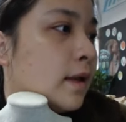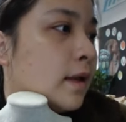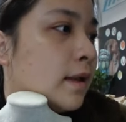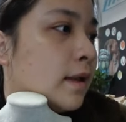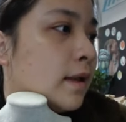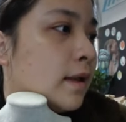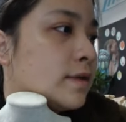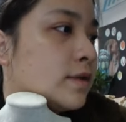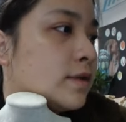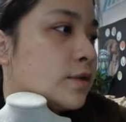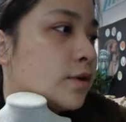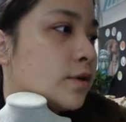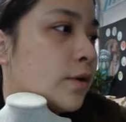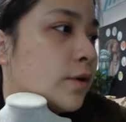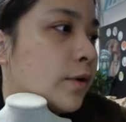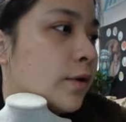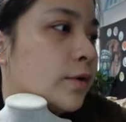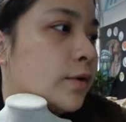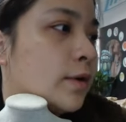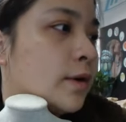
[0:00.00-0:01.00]
let me
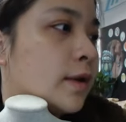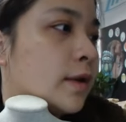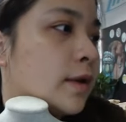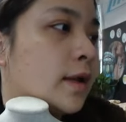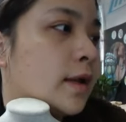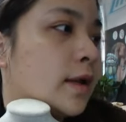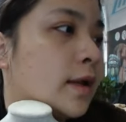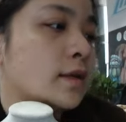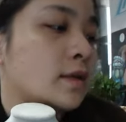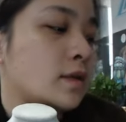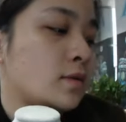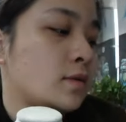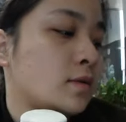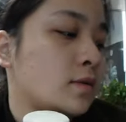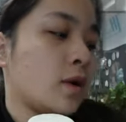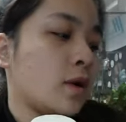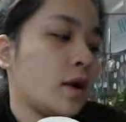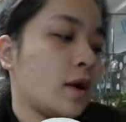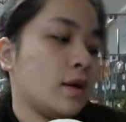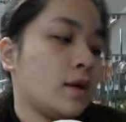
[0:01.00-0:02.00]
show you the
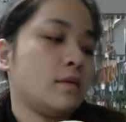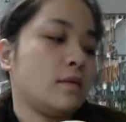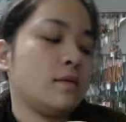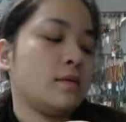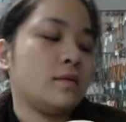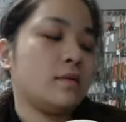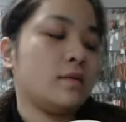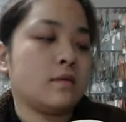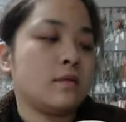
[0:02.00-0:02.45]
next one.